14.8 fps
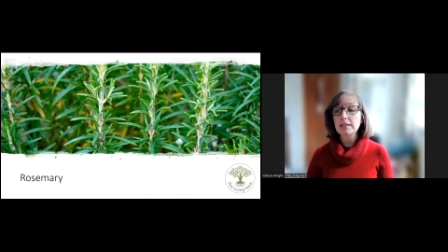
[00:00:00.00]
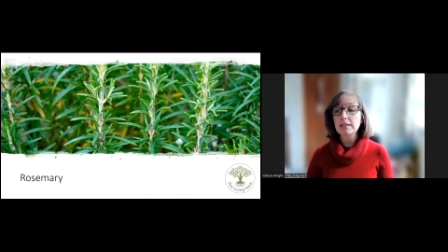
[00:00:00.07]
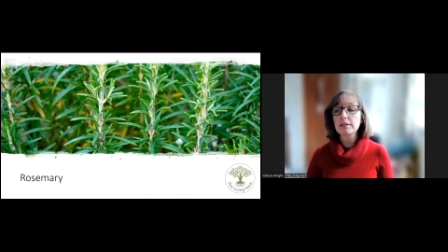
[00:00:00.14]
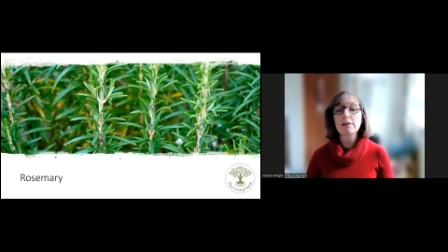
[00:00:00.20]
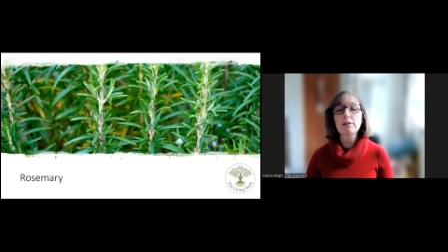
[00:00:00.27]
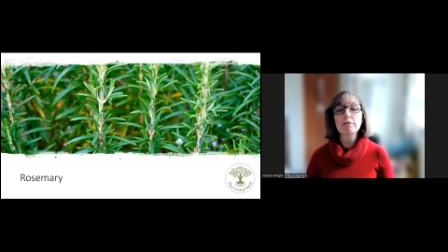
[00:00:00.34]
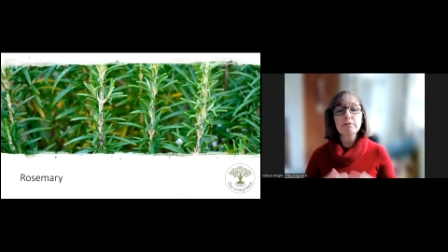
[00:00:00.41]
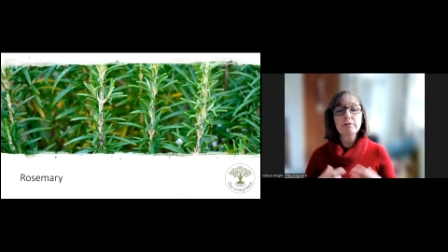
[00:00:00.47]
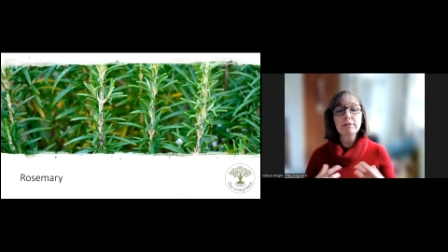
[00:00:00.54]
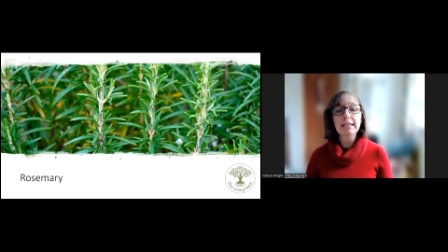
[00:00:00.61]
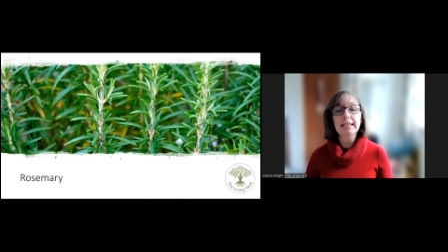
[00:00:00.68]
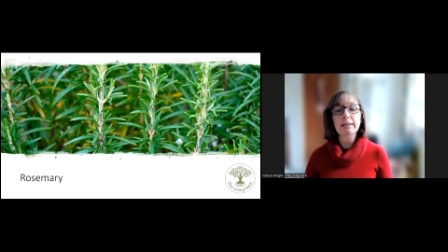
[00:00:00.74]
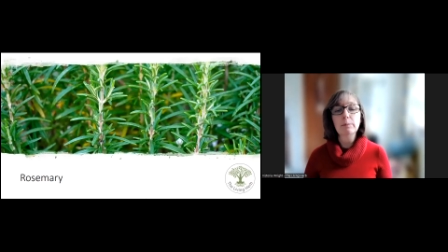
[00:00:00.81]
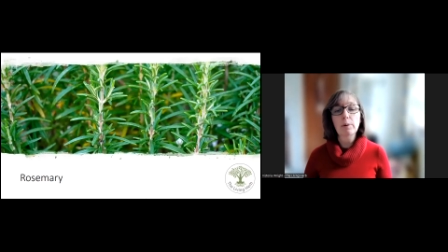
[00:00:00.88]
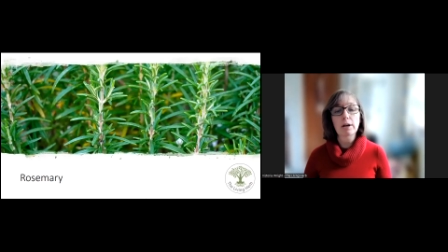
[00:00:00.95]
so it
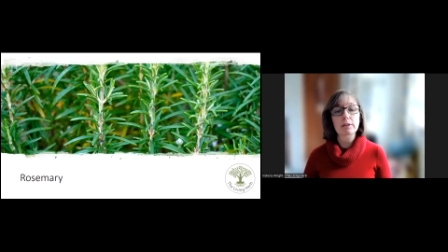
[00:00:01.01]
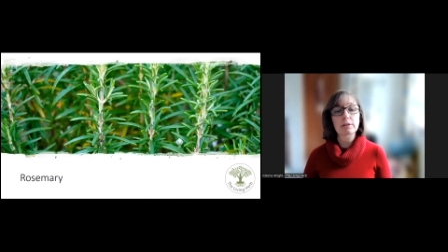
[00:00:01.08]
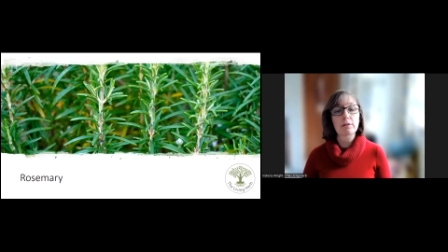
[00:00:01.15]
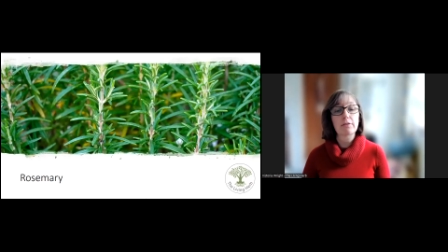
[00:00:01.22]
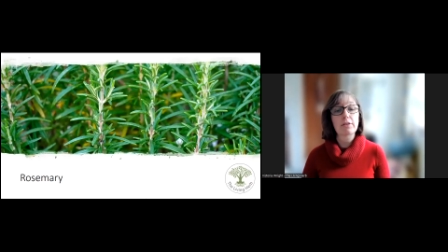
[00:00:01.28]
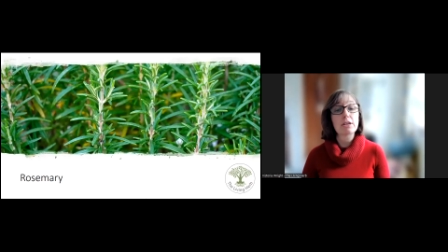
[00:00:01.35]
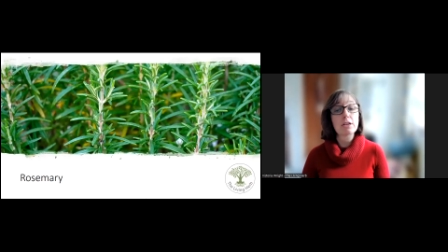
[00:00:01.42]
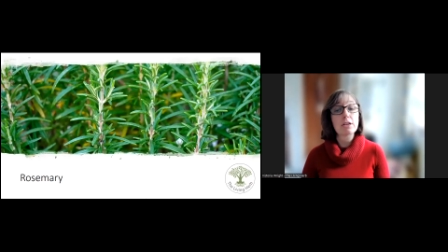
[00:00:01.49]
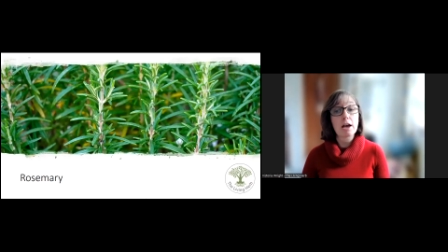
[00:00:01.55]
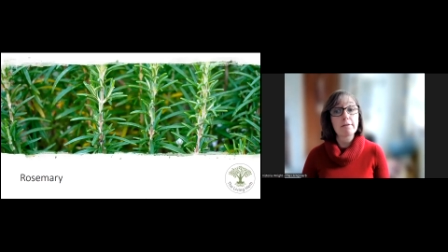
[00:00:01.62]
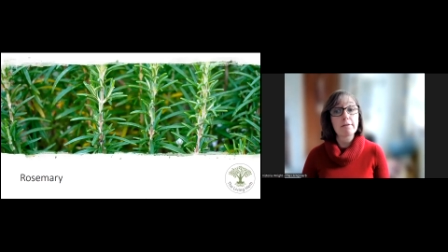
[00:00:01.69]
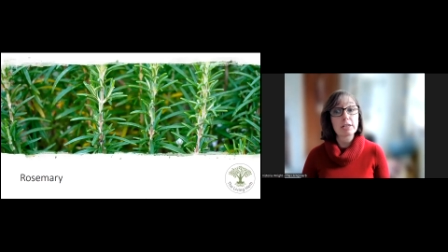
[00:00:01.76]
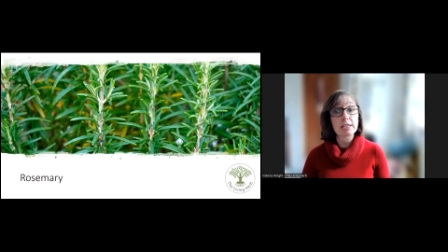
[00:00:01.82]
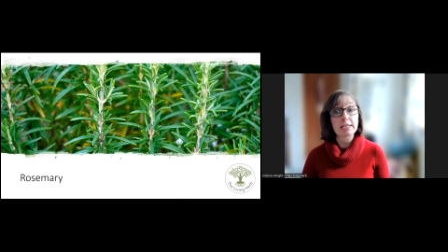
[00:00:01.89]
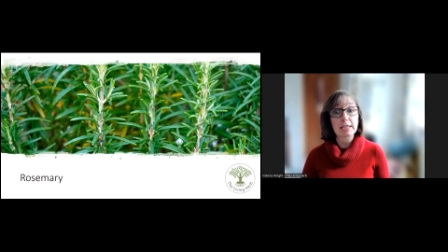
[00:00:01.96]
really works on the
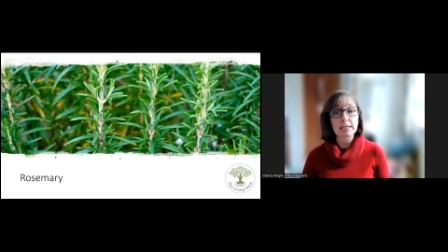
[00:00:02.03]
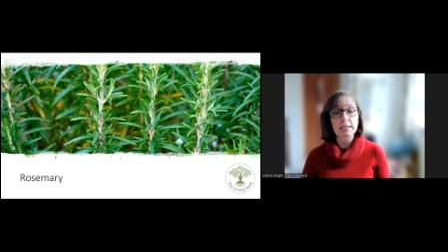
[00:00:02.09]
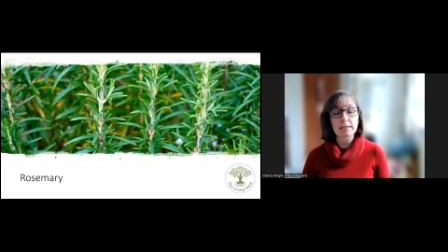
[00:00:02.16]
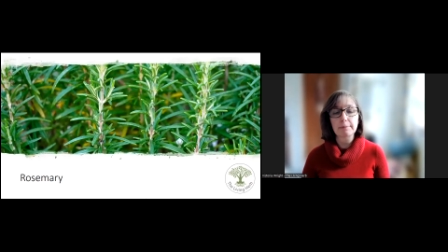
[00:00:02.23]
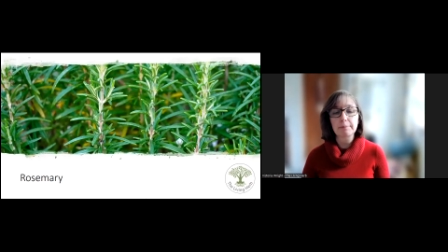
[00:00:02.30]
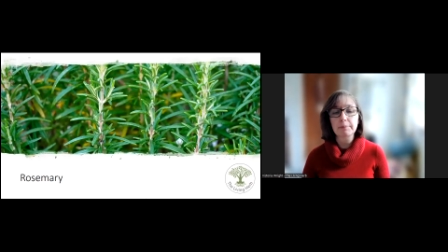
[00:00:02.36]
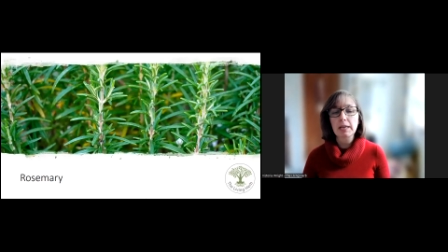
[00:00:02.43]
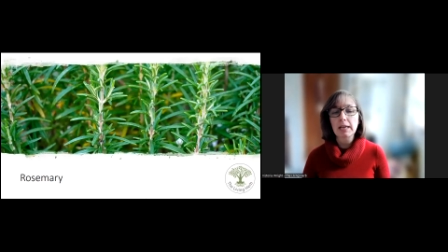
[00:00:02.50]
nervous system,